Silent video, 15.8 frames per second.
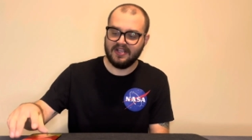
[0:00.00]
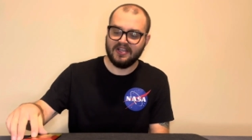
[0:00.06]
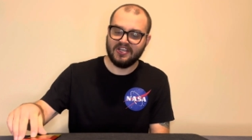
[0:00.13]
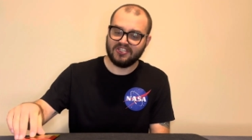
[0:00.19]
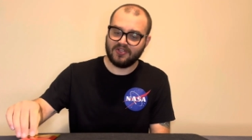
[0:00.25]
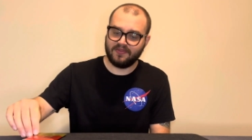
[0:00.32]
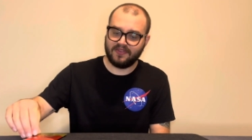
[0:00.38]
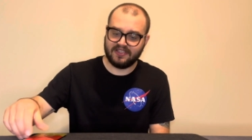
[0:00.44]

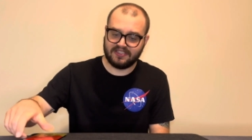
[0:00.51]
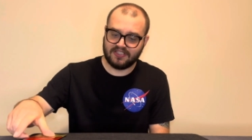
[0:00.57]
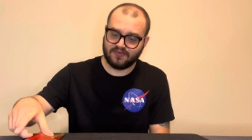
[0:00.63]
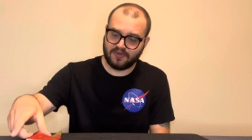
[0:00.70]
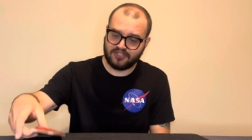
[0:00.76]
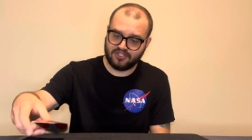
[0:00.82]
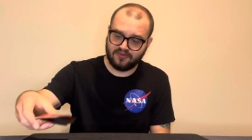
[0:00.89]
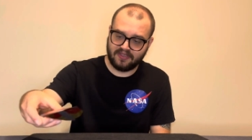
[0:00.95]
So this is
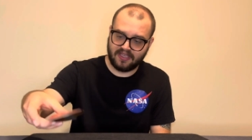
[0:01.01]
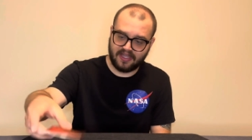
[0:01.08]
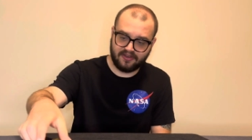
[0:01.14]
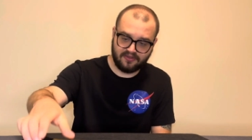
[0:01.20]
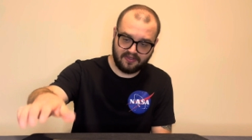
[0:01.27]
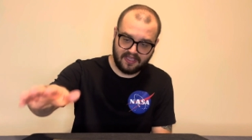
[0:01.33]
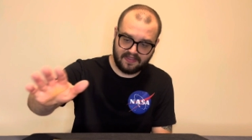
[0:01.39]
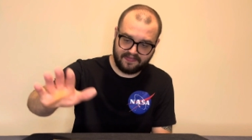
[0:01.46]
what you
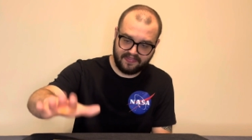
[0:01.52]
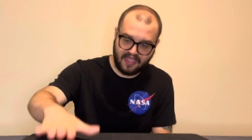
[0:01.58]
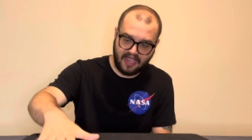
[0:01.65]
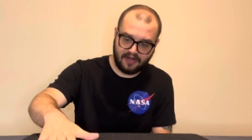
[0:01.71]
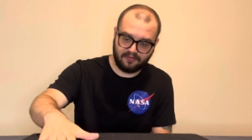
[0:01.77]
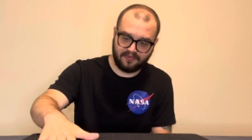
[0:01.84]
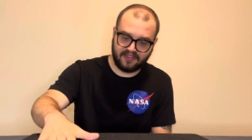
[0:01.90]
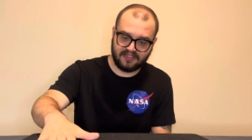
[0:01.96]
get. You get
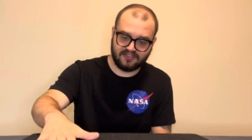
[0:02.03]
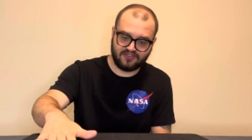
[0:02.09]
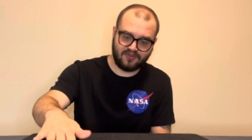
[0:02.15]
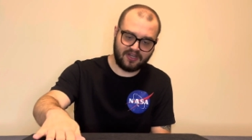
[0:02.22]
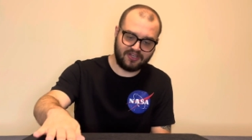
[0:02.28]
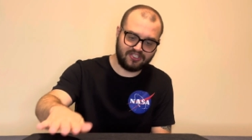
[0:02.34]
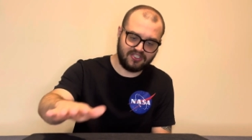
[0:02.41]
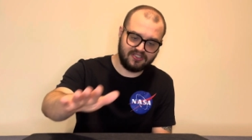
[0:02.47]
that with the
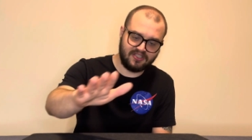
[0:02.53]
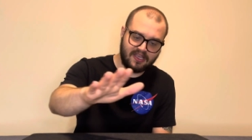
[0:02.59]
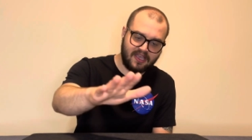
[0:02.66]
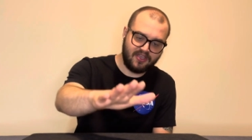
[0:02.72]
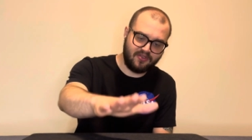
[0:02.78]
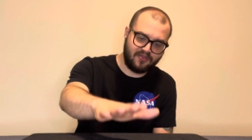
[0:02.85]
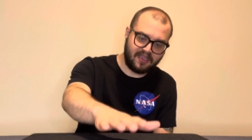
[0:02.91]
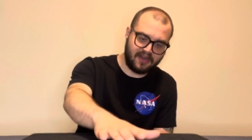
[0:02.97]
instructions.
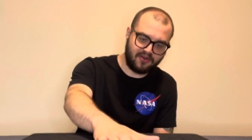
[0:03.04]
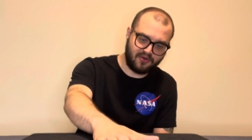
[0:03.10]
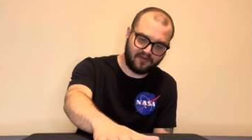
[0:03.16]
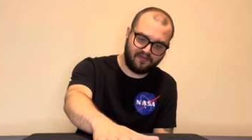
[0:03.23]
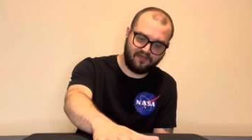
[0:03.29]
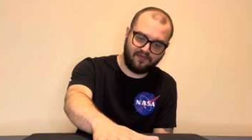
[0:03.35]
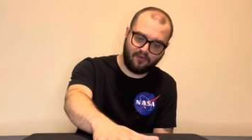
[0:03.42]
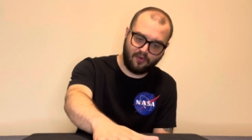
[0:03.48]
You get your
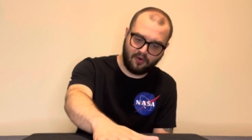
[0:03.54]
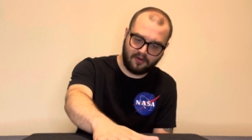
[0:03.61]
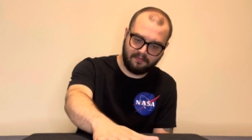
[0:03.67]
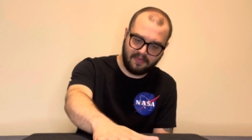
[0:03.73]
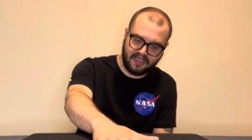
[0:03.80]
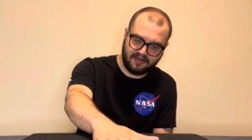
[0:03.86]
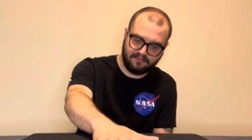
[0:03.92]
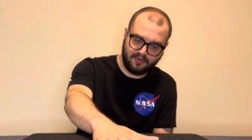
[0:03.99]
four
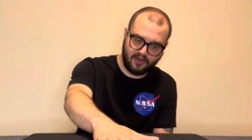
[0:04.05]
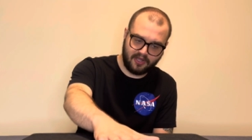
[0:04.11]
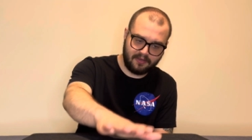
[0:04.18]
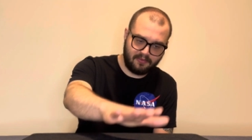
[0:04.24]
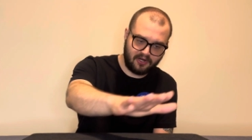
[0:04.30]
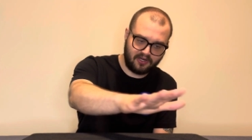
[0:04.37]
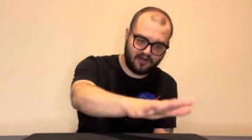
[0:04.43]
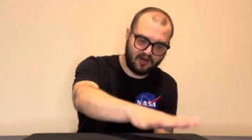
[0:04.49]
main
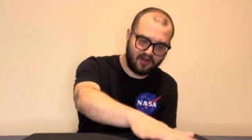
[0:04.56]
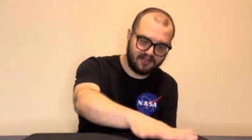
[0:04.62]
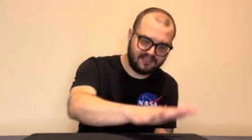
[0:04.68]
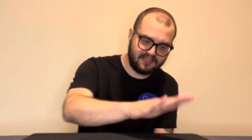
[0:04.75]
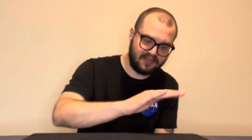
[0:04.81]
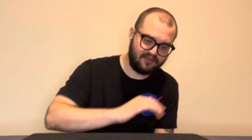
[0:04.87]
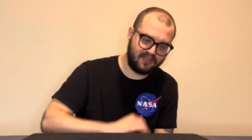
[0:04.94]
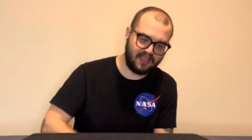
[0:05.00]
Pokemon
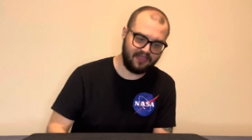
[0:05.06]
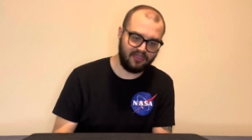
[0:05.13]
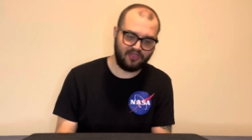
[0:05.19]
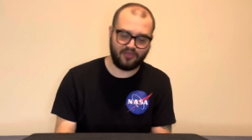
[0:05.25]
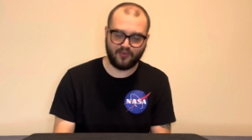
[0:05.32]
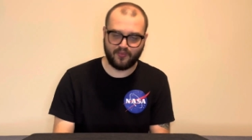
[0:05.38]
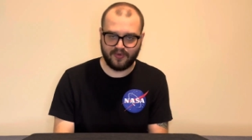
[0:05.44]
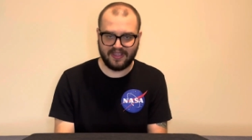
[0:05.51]
cards and you
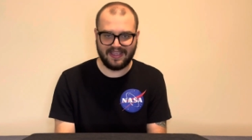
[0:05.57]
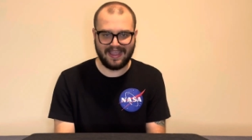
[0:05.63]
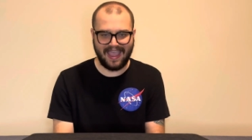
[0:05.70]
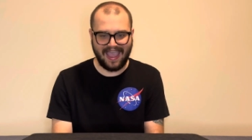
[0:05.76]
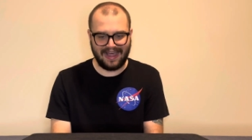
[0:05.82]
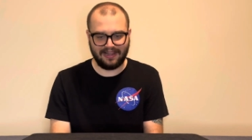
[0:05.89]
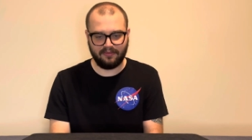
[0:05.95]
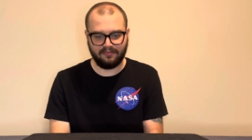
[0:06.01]
get three
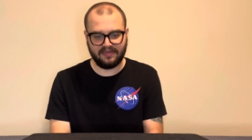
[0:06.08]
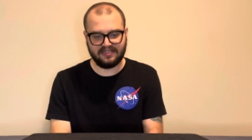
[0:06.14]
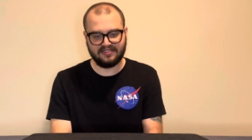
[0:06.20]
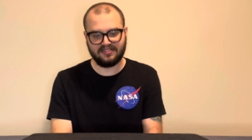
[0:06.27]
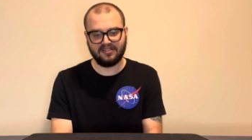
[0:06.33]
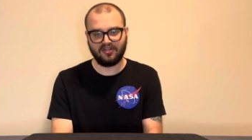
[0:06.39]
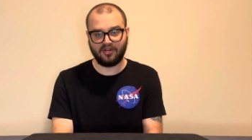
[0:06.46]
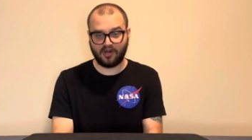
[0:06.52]

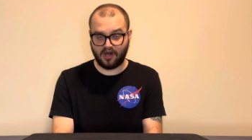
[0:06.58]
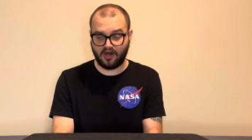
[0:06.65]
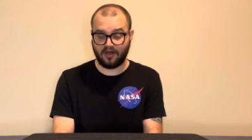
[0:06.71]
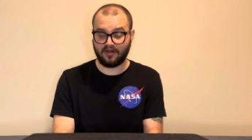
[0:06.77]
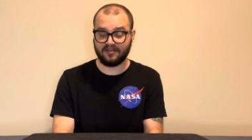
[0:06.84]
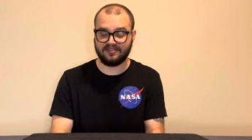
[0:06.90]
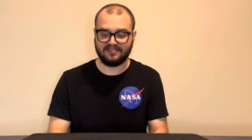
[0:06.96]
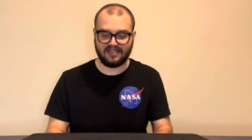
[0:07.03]
element
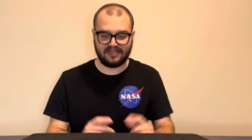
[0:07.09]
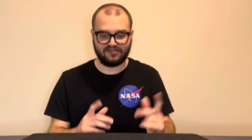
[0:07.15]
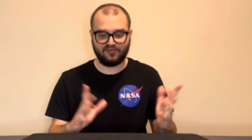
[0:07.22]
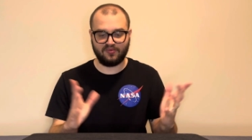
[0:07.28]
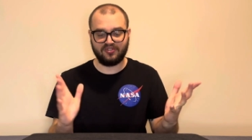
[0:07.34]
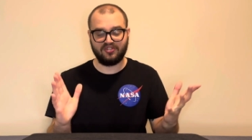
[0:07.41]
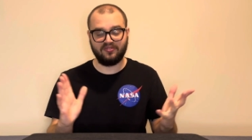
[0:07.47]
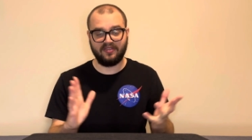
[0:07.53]
cards.
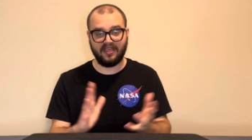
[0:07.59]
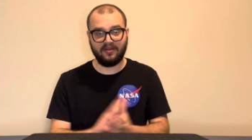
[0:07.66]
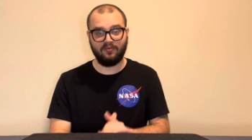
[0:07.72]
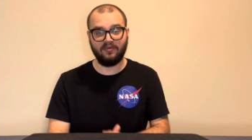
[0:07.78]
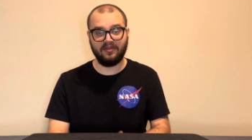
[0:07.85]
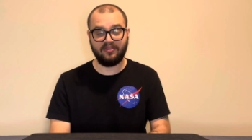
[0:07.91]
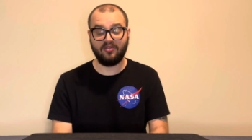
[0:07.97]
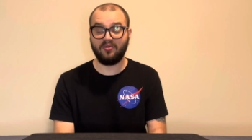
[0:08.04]
That's what you get
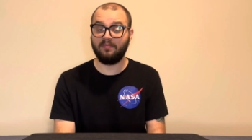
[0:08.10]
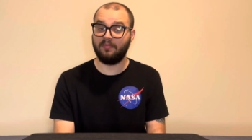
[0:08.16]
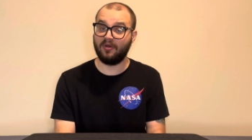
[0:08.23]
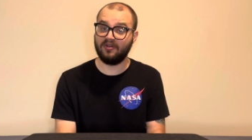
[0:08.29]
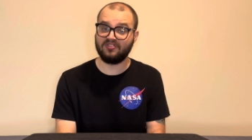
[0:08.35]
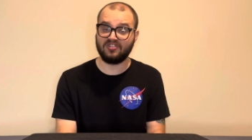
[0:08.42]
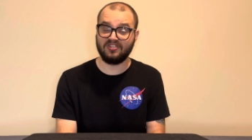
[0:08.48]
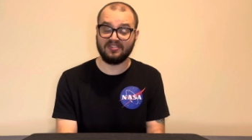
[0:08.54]
with your
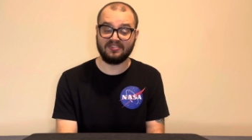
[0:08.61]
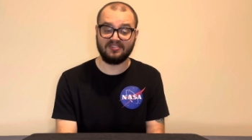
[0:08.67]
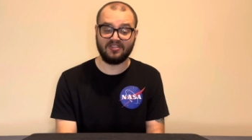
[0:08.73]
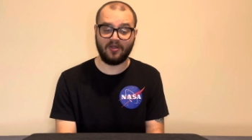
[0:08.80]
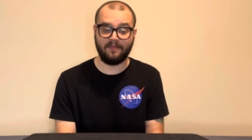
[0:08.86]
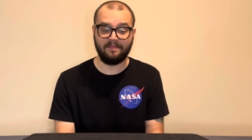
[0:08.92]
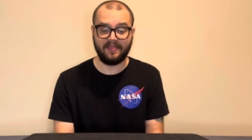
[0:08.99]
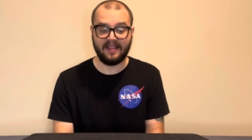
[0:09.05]
purchase.
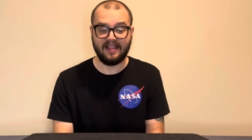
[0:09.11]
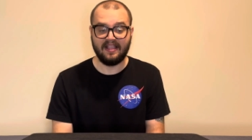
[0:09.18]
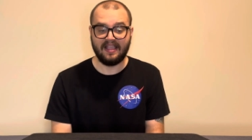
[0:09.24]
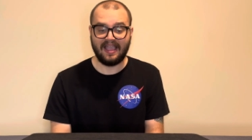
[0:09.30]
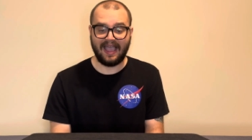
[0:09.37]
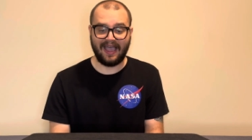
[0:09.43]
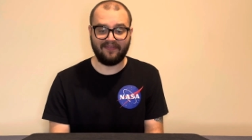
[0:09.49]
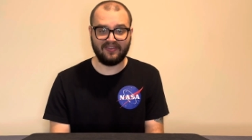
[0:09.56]
So
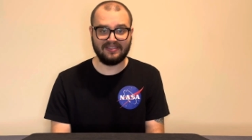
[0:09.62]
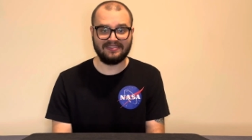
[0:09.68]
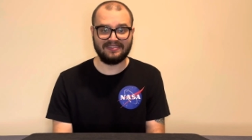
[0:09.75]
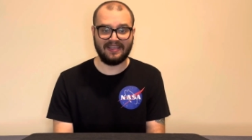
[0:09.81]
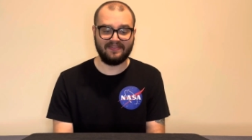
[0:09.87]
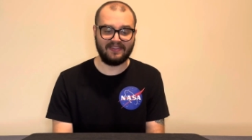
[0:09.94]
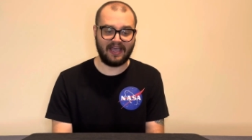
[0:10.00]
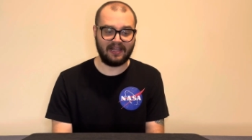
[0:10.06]
having
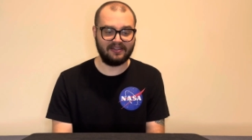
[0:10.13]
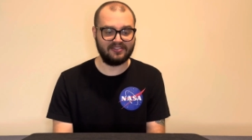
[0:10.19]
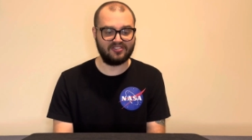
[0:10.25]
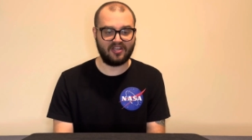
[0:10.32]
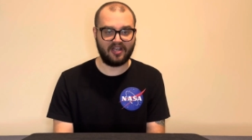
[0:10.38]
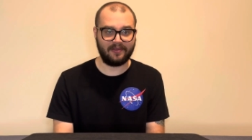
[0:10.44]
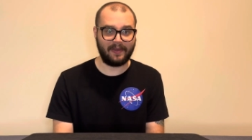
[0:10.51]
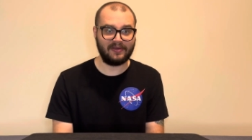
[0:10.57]
said that, let's
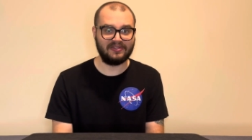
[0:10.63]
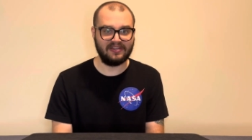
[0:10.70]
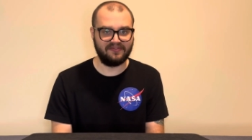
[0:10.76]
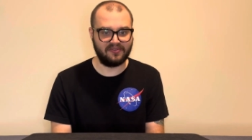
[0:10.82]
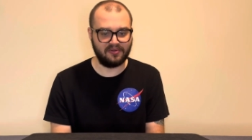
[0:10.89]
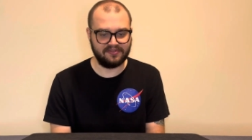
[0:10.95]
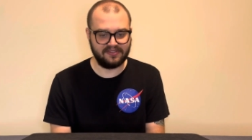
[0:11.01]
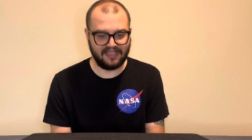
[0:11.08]
talk about
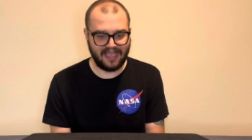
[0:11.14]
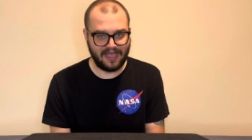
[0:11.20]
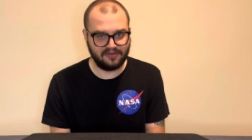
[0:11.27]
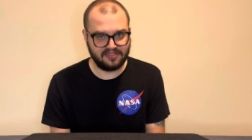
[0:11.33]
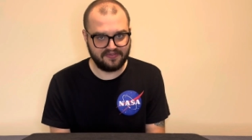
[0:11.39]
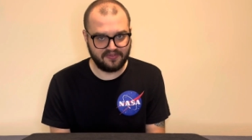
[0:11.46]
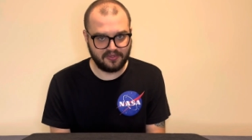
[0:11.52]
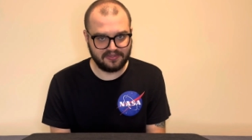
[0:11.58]
difficulty. How
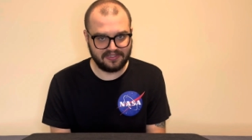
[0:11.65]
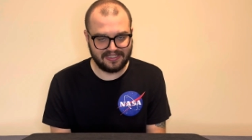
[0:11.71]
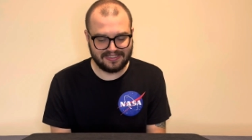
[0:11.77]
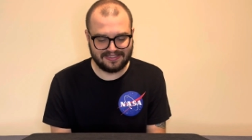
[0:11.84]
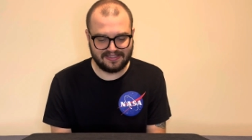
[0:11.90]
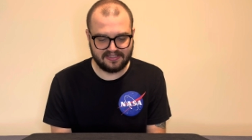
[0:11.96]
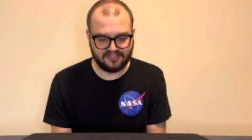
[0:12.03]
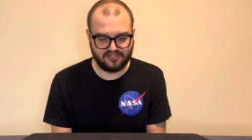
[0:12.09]
difficult
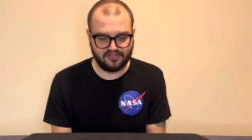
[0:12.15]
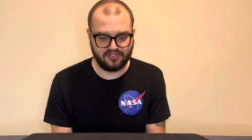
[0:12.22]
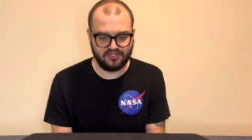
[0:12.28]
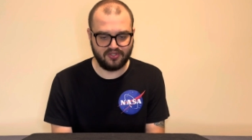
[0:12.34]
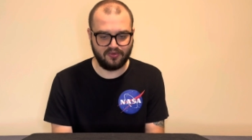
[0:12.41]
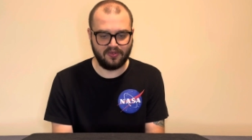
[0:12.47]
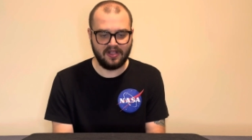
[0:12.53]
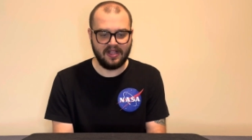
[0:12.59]
is this to
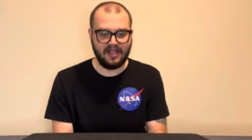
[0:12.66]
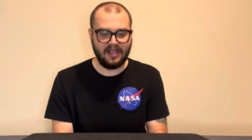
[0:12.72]
do?